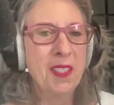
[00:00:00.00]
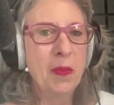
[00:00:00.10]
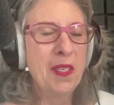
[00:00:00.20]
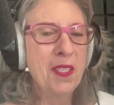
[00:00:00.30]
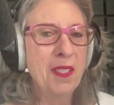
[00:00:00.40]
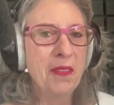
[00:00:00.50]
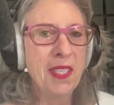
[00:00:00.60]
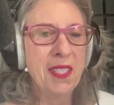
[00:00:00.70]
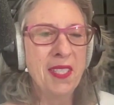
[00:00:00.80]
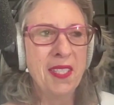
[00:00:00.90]
and special
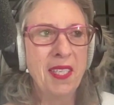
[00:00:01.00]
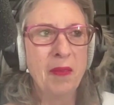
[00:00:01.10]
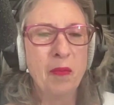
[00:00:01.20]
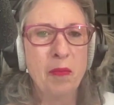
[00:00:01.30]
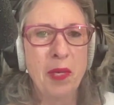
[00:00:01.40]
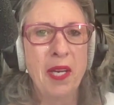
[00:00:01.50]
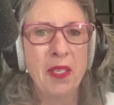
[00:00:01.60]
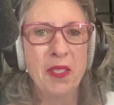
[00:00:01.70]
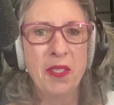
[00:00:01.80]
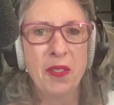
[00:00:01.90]
events. And
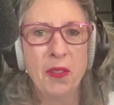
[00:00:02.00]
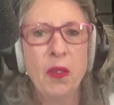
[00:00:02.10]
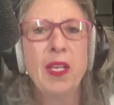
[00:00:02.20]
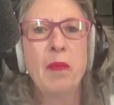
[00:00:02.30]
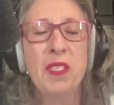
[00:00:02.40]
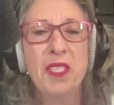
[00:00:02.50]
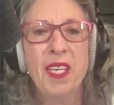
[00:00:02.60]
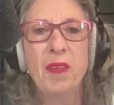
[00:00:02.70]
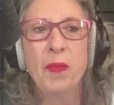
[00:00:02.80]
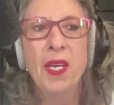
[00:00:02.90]
prior to Guggenheim
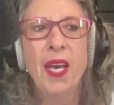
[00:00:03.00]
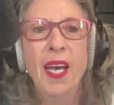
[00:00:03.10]
Museum,